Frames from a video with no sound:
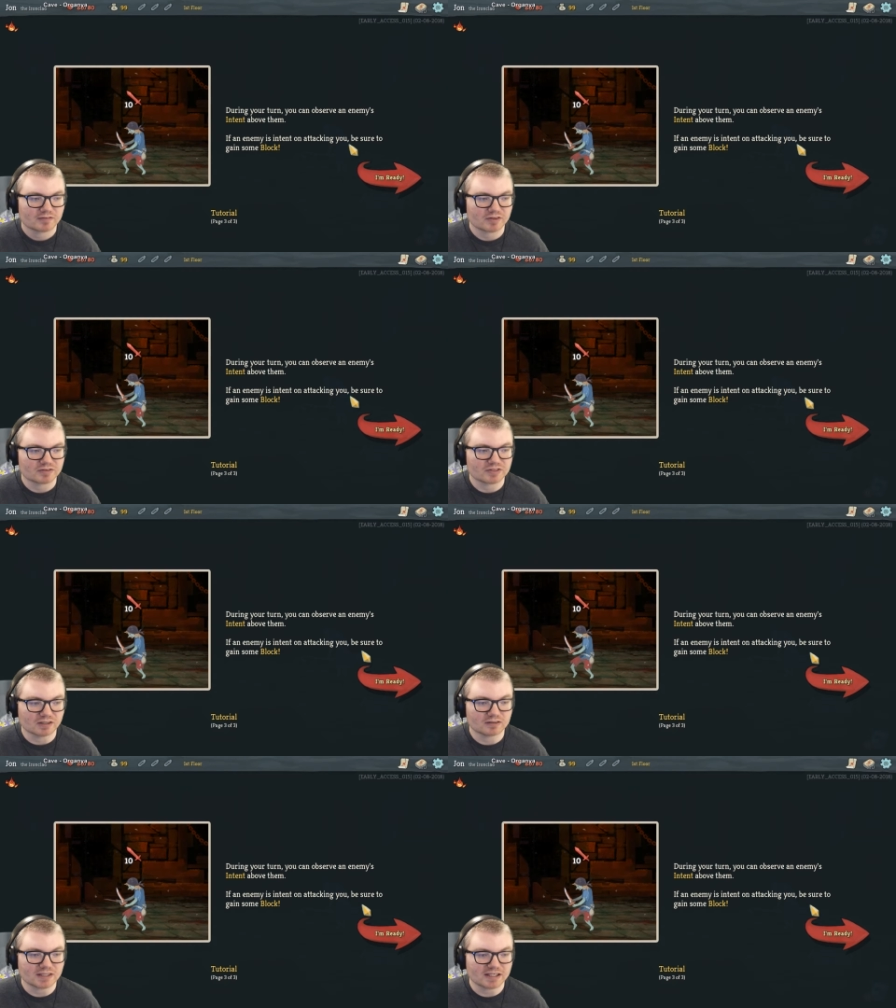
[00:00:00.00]
Their
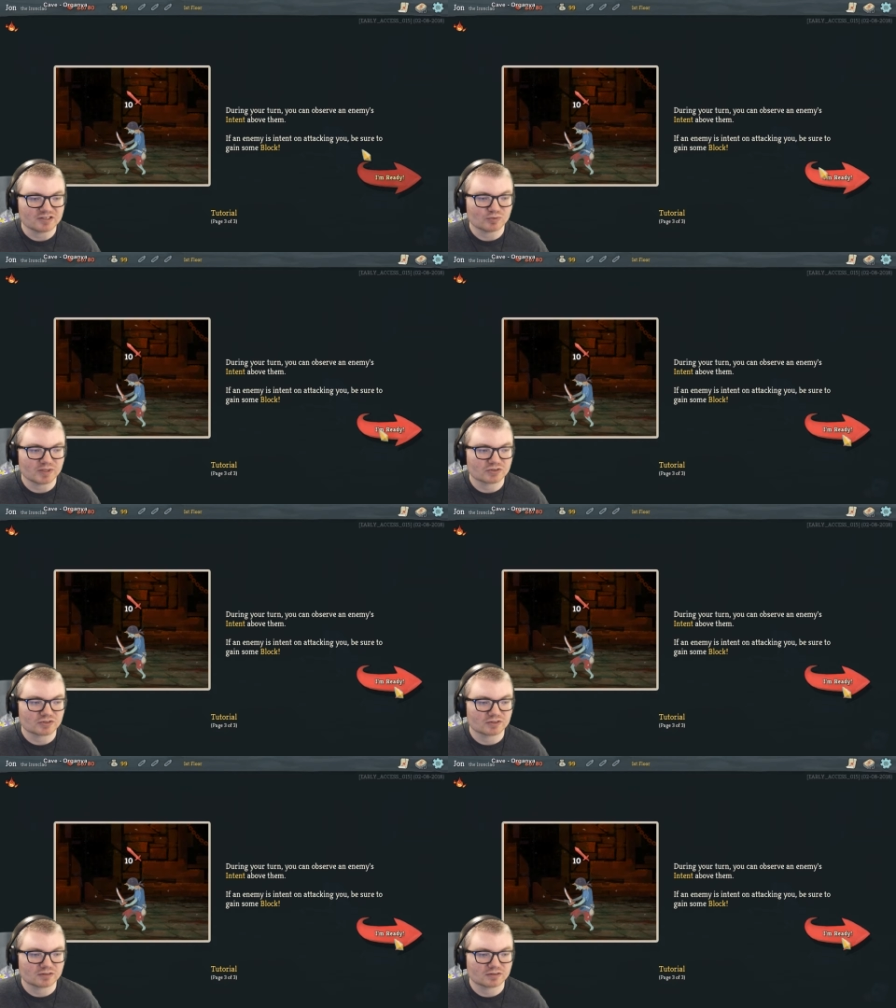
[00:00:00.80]
intent on attacking you, make
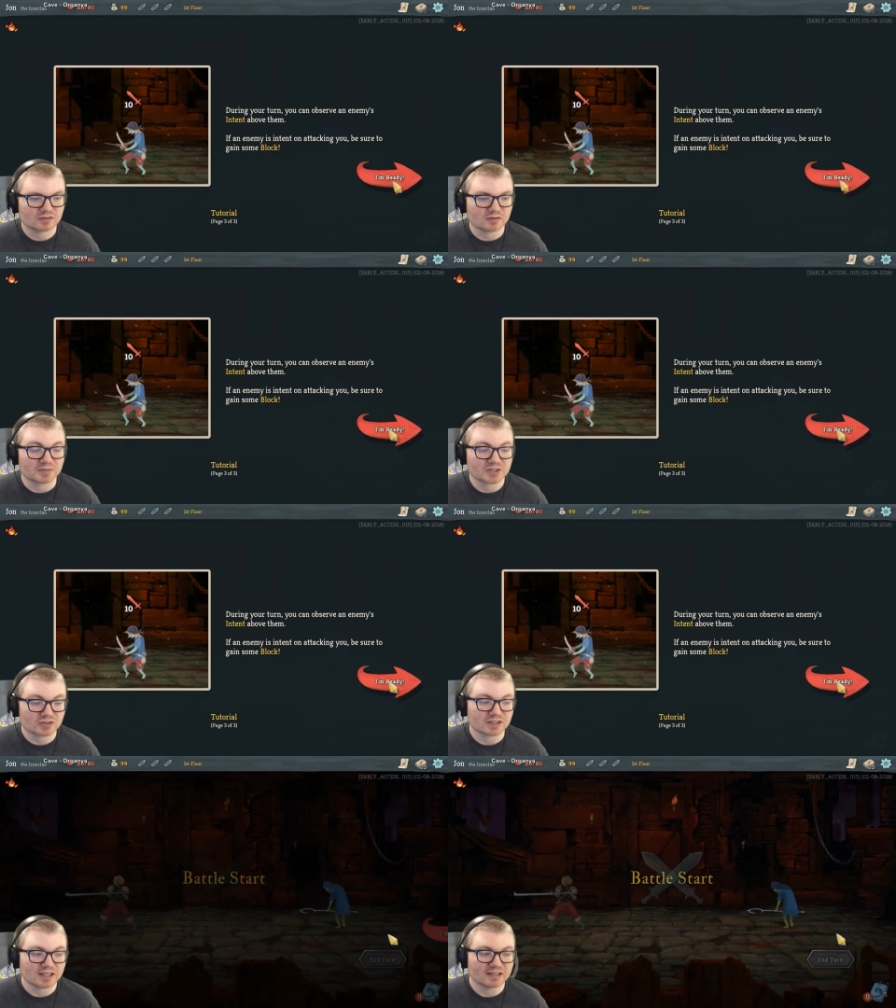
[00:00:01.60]
sure, or be
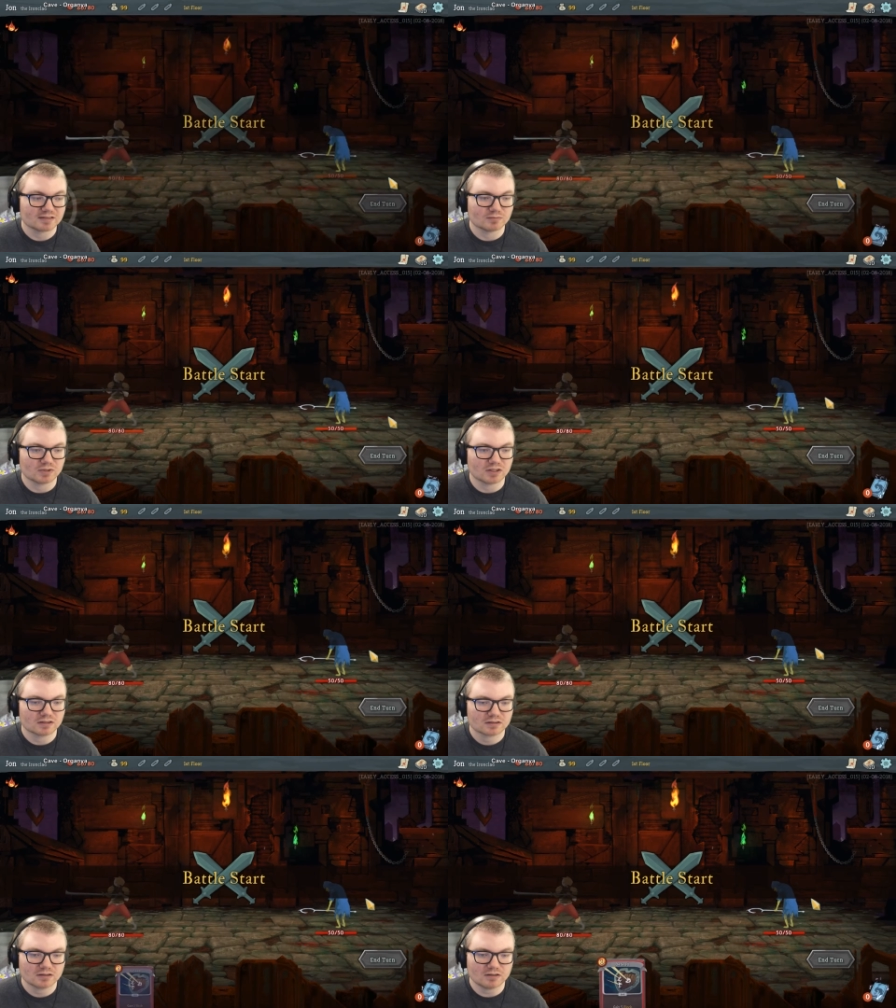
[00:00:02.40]
sure to gain some
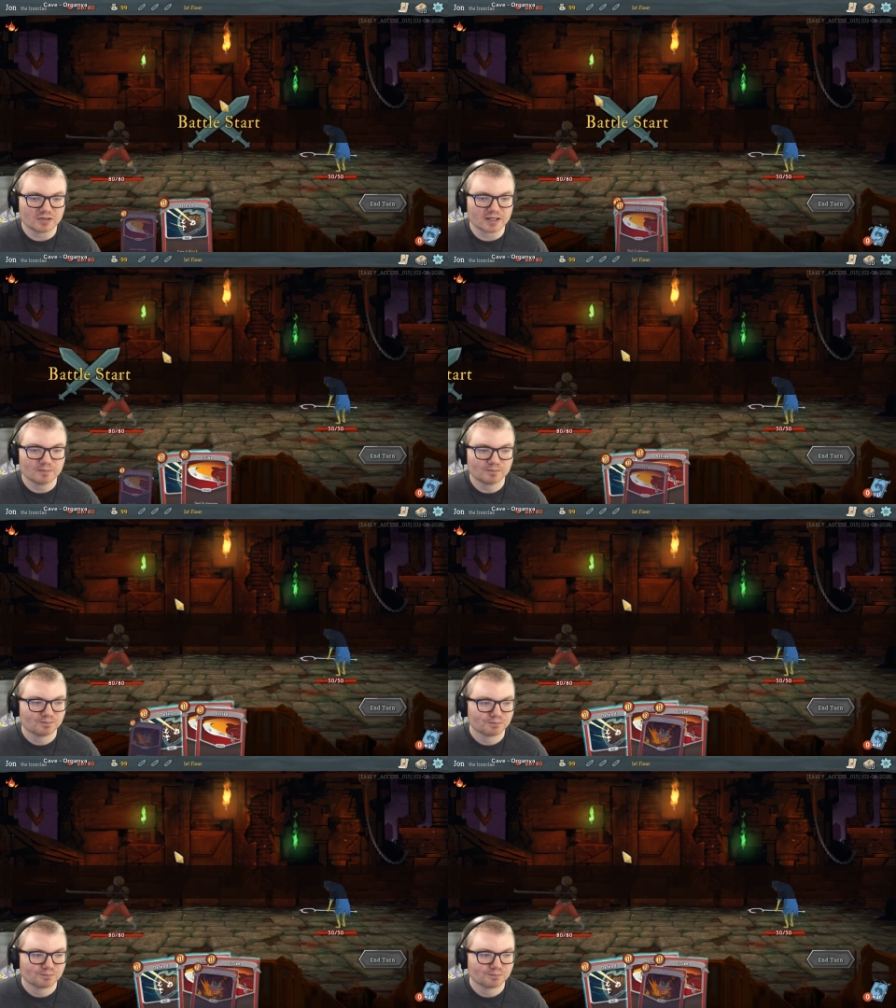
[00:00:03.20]
block. Okay.